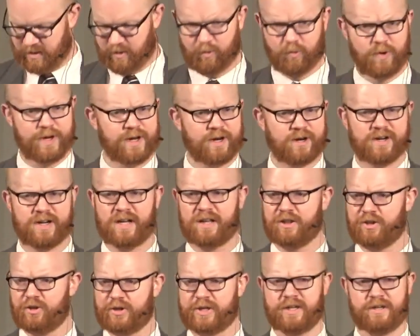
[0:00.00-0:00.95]
We are
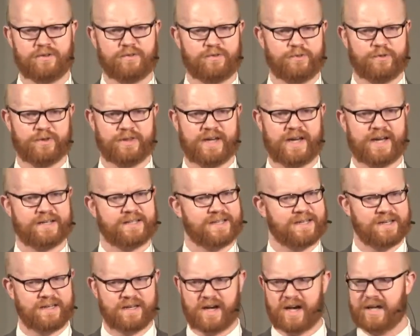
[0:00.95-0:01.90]
not looking for that,
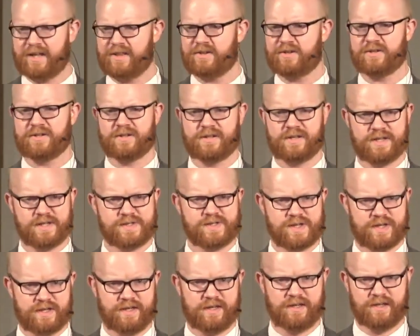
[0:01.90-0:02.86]
and neither is
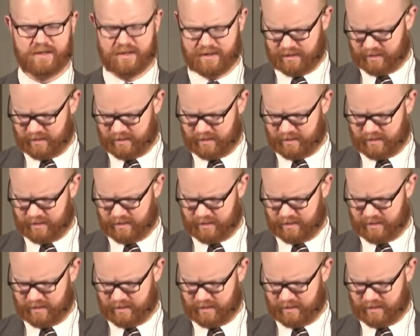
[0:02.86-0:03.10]
he.